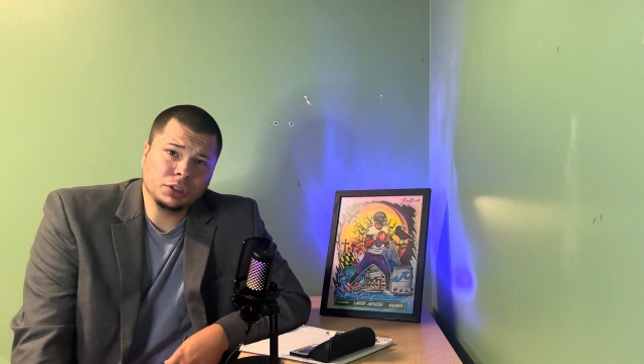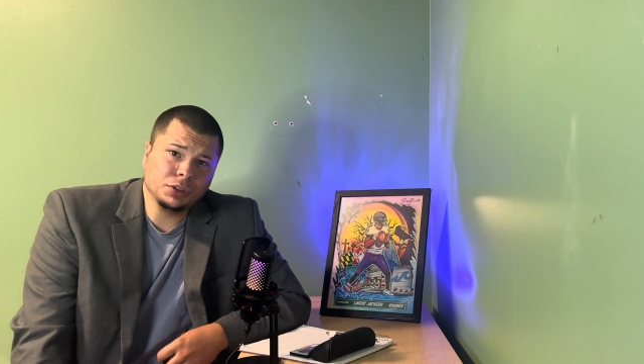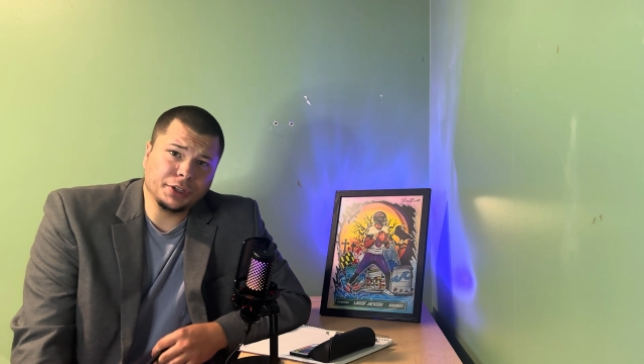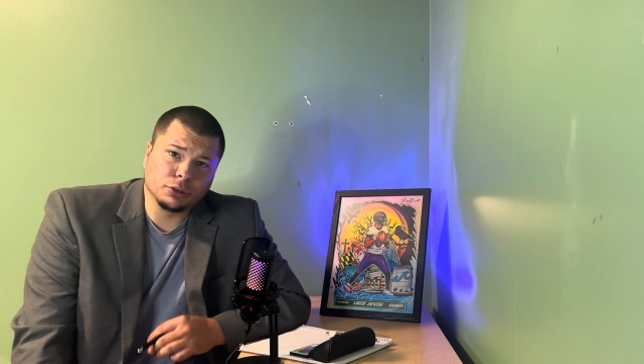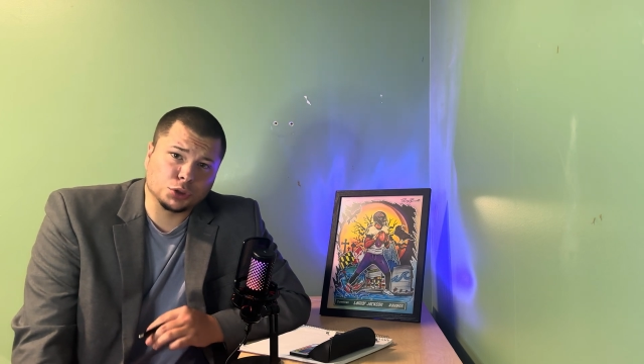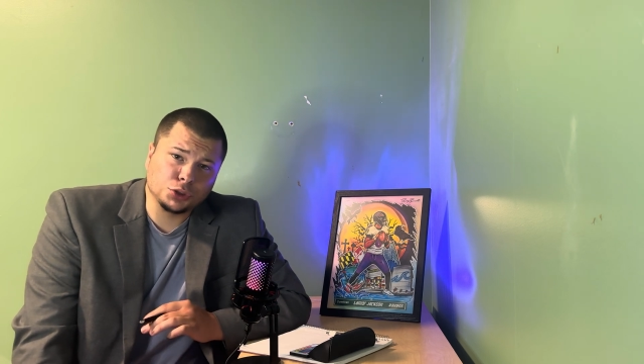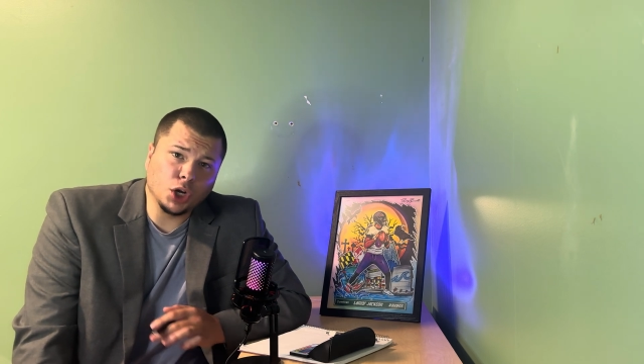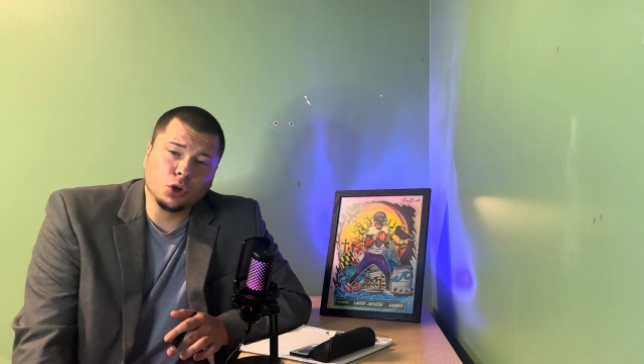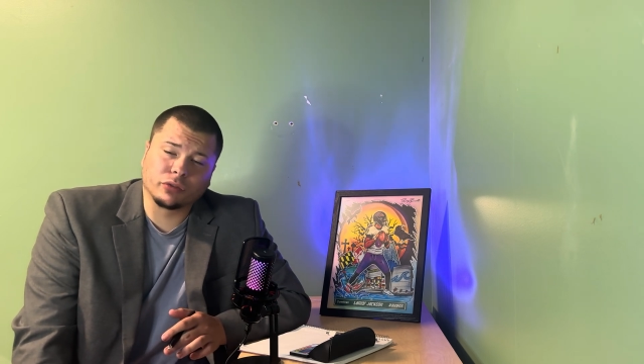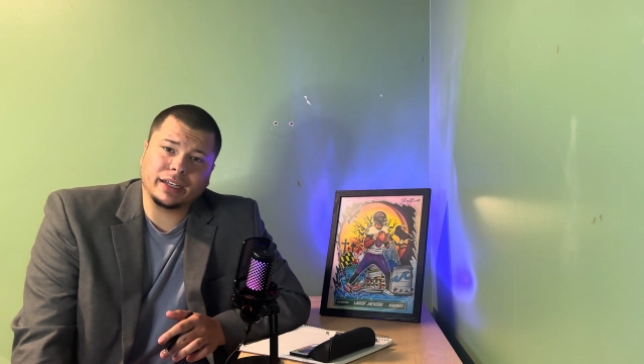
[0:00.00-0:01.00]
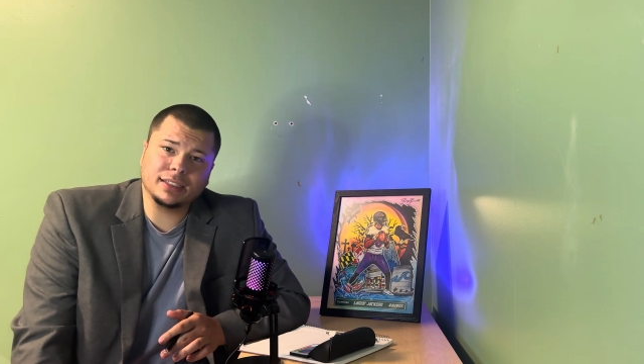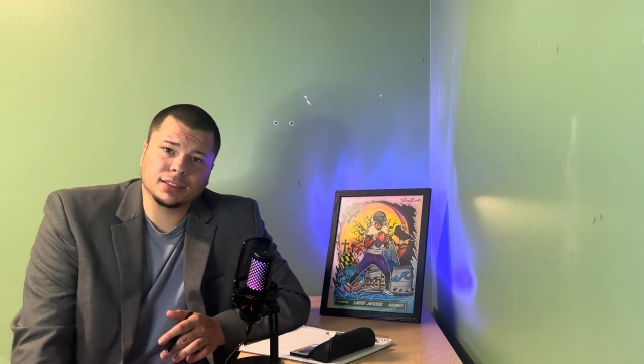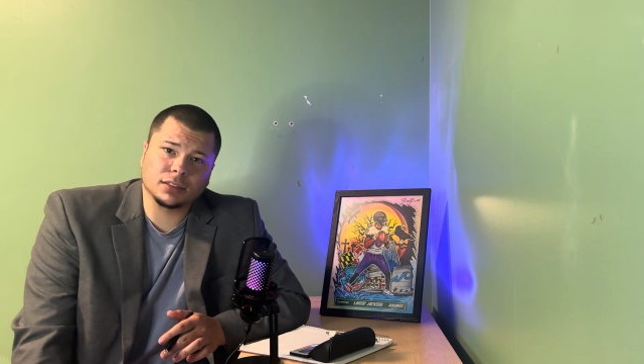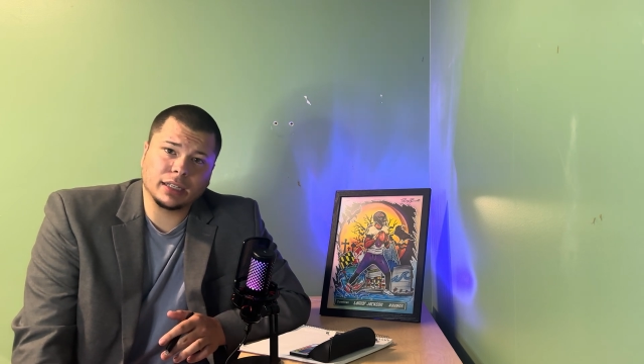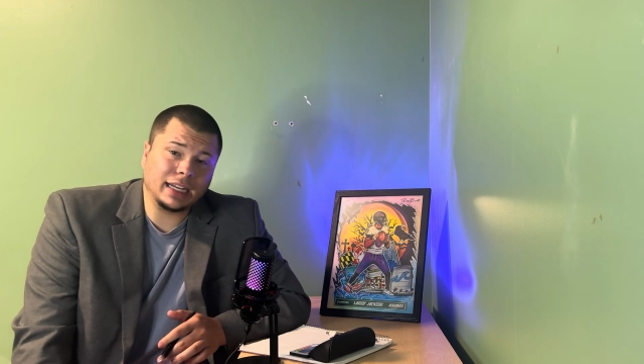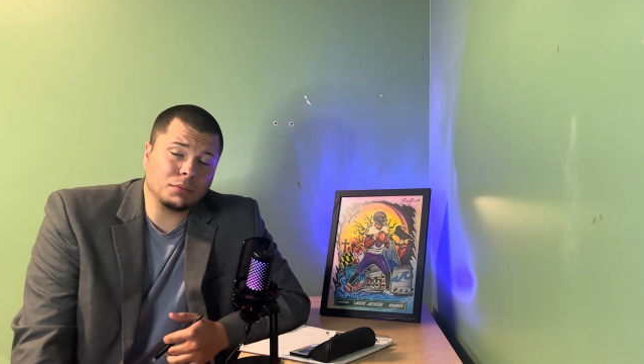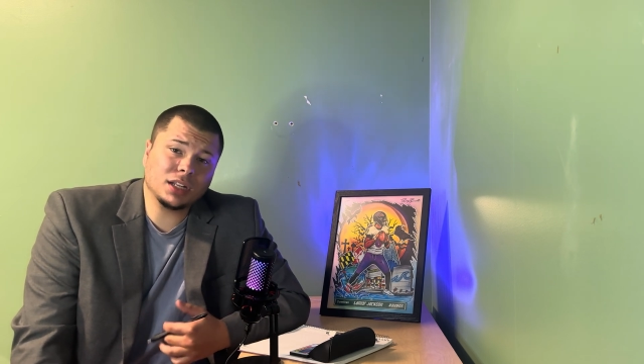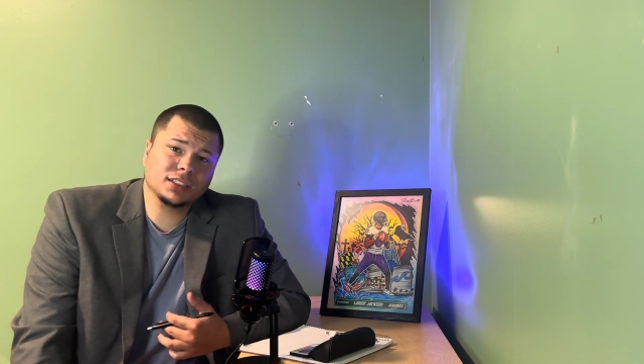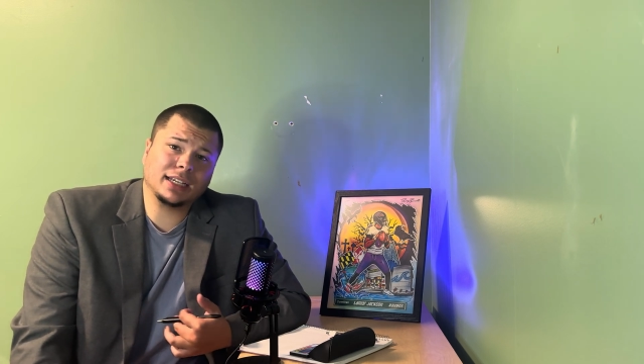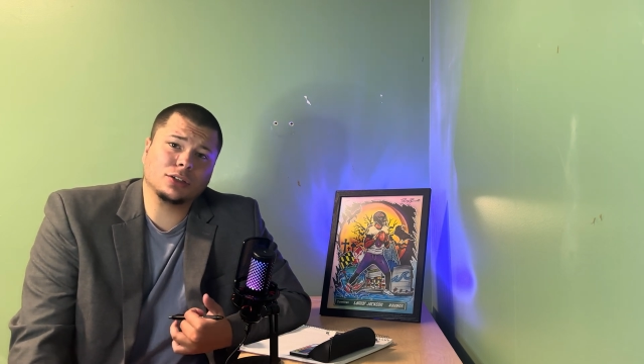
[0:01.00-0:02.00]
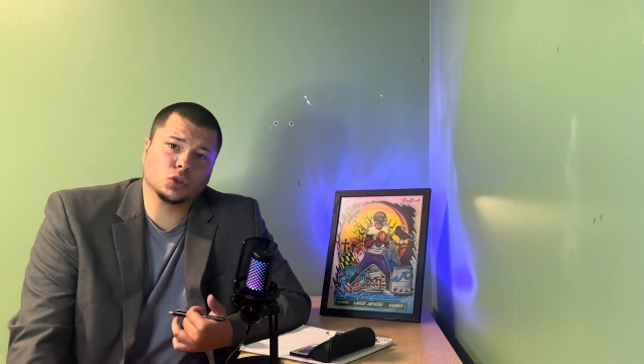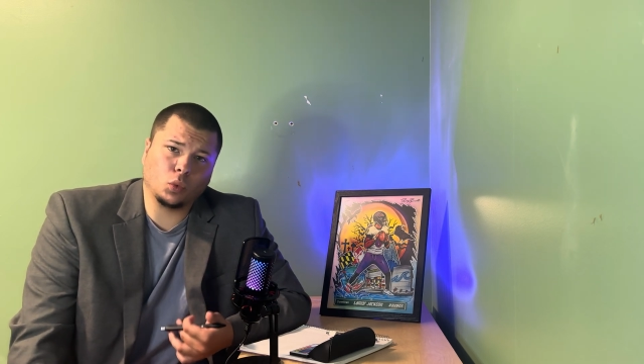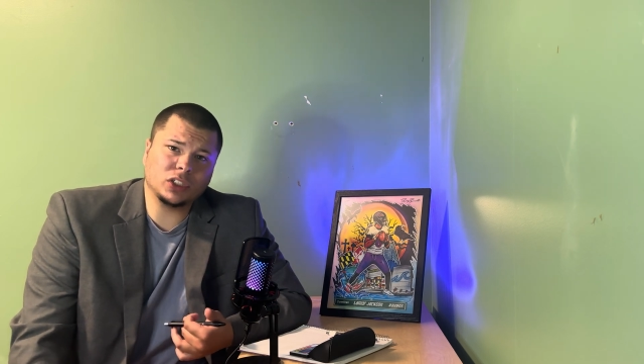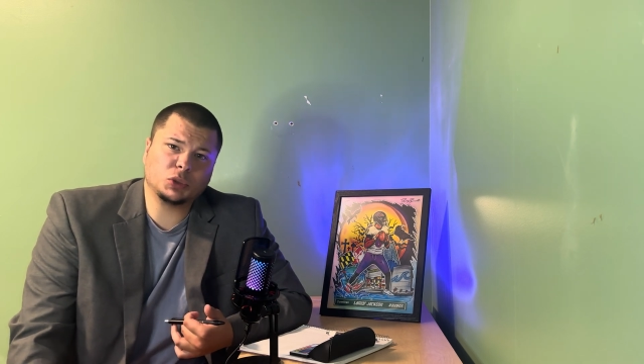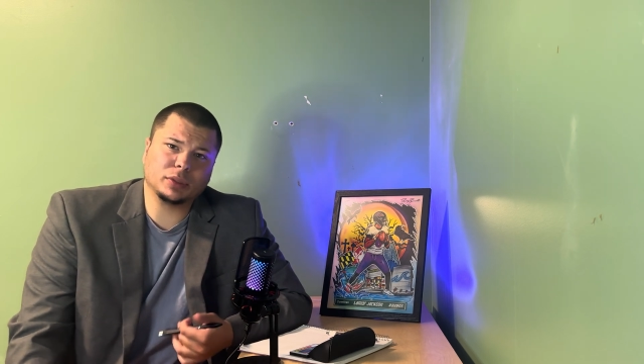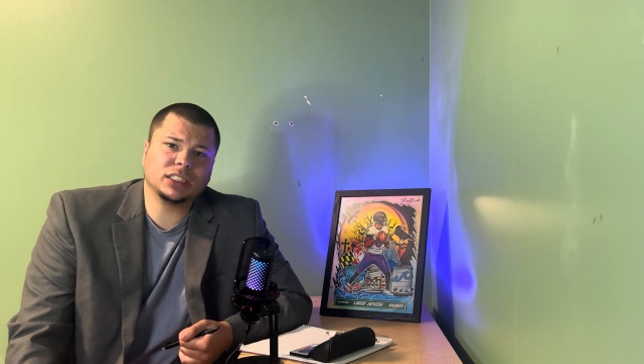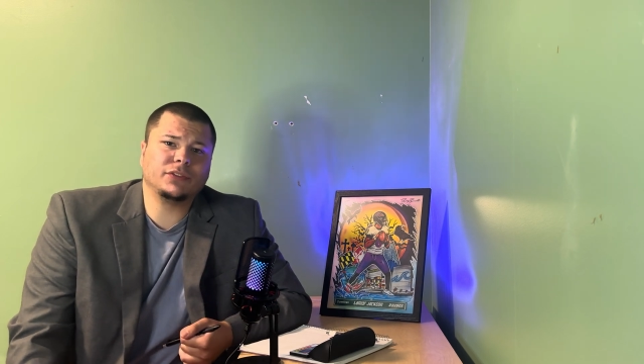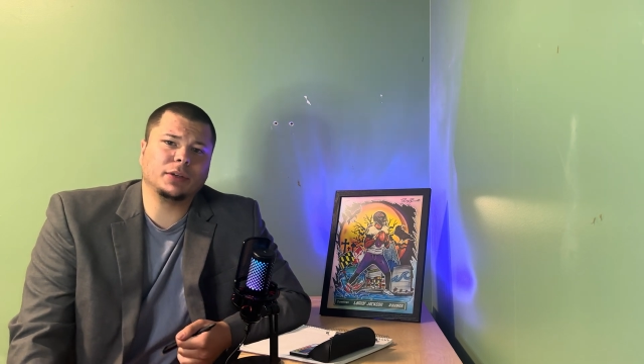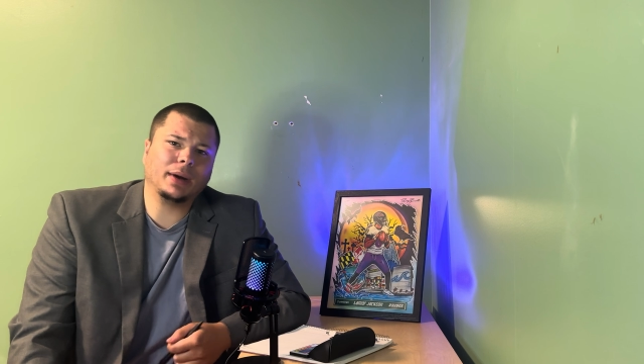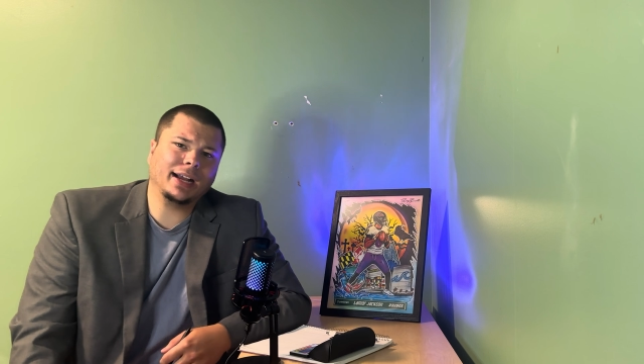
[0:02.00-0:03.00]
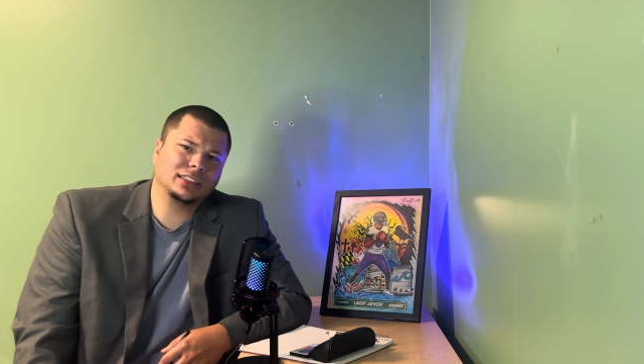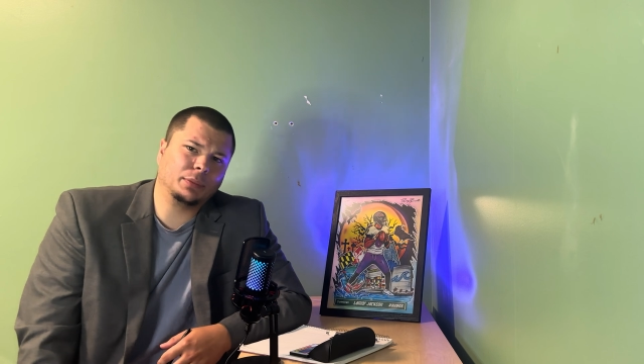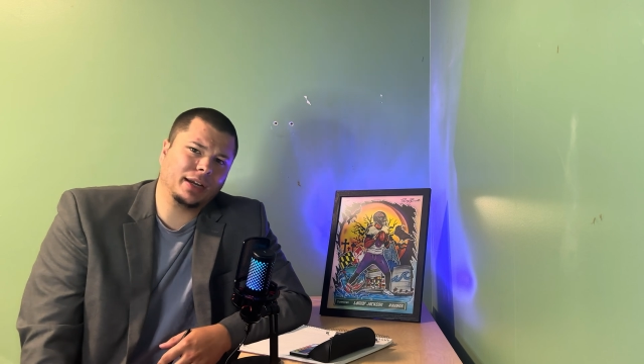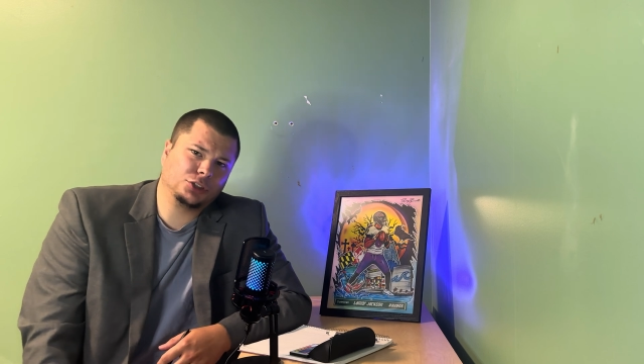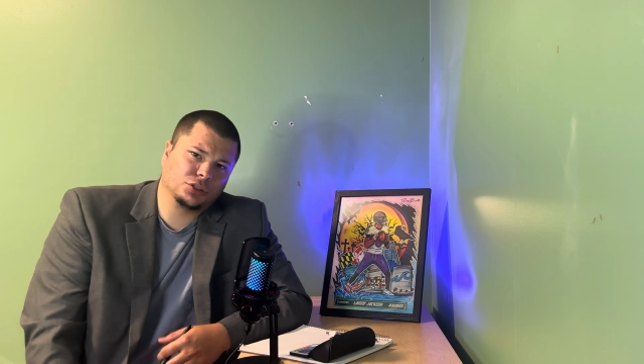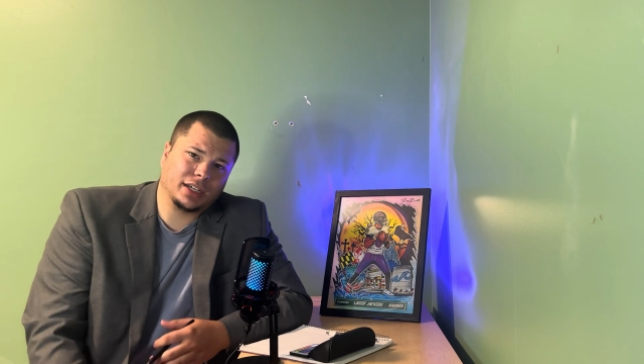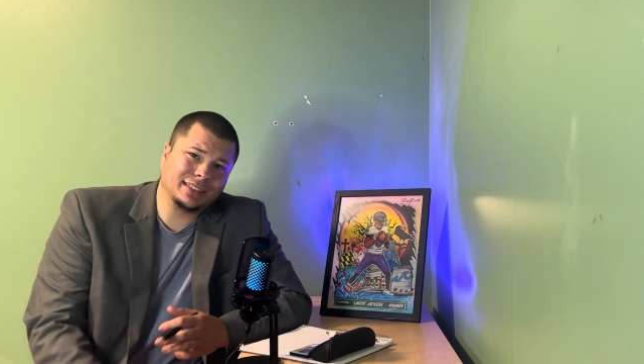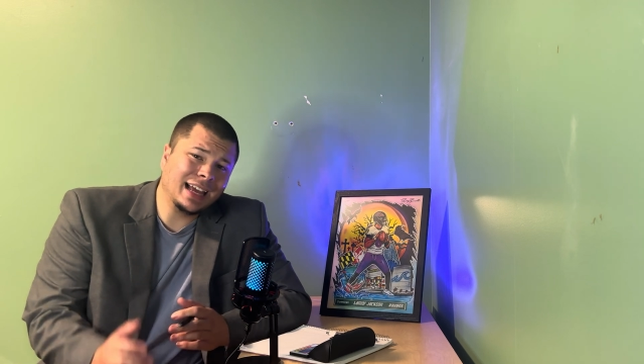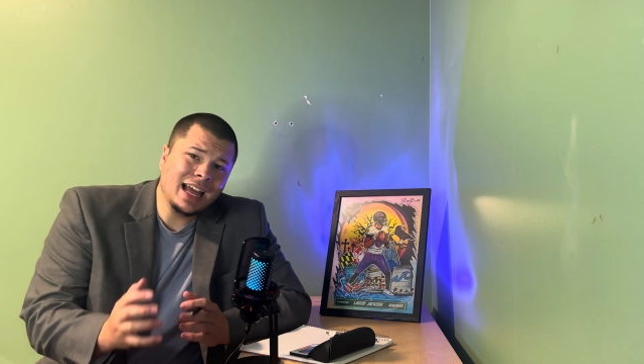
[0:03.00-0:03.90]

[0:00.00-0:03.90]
There's no reason, and I'm not saying there's one specific bicep exercise